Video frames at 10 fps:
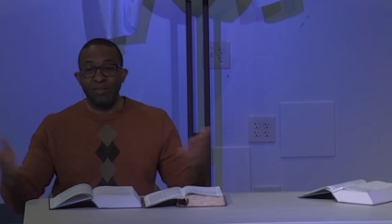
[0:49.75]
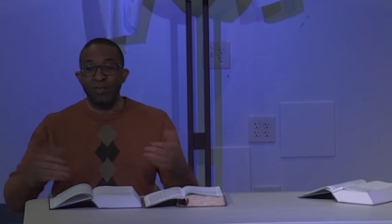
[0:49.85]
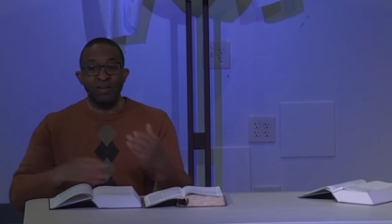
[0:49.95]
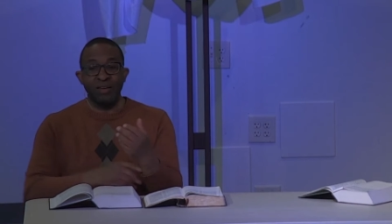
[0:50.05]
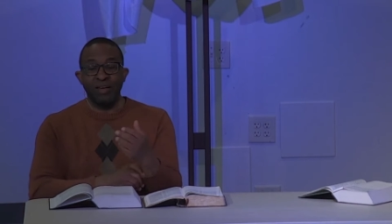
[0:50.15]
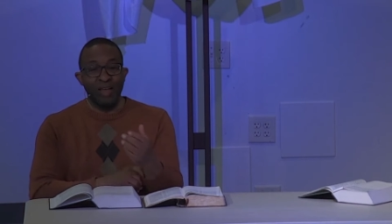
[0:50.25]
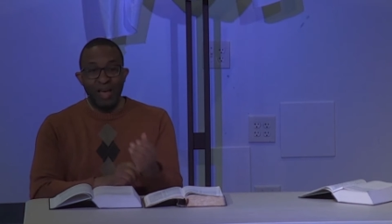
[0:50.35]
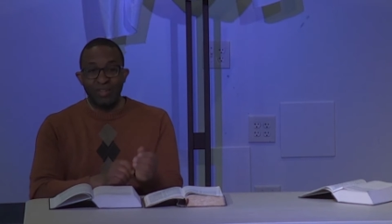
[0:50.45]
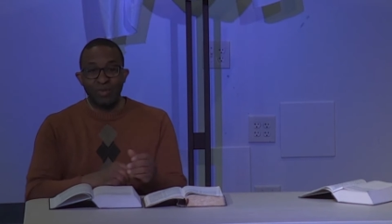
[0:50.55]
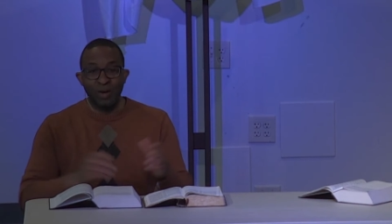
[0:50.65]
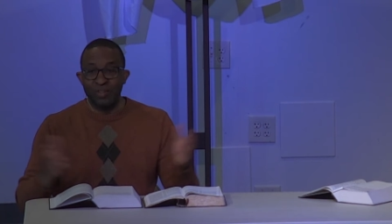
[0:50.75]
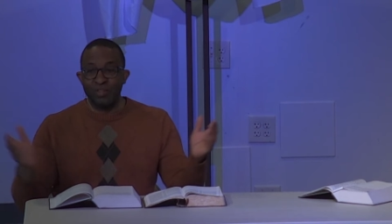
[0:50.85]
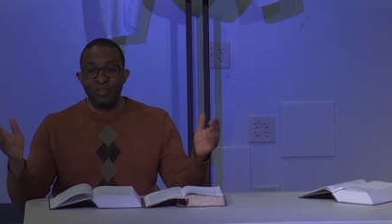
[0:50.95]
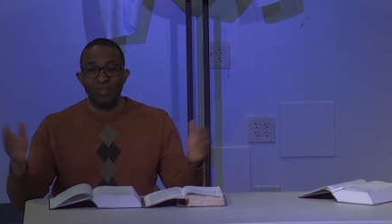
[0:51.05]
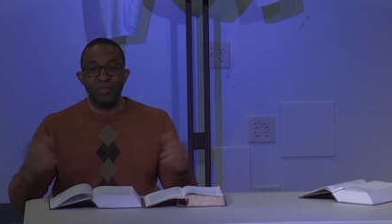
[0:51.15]
You can ask
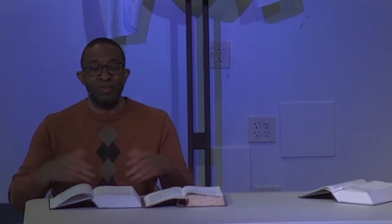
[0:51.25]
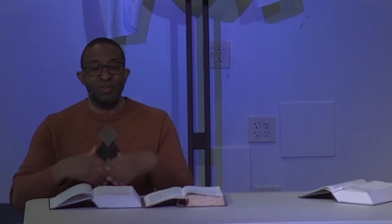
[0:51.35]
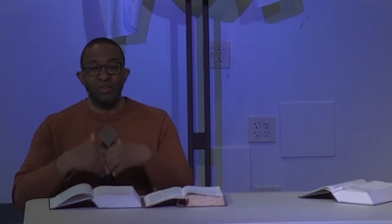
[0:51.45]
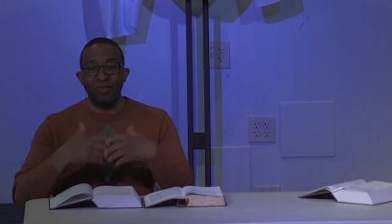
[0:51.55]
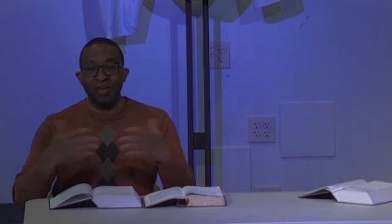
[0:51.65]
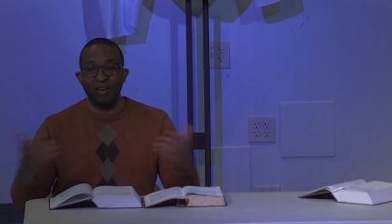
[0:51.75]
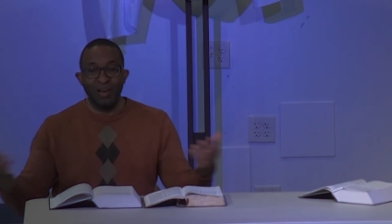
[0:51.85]
questions or you can make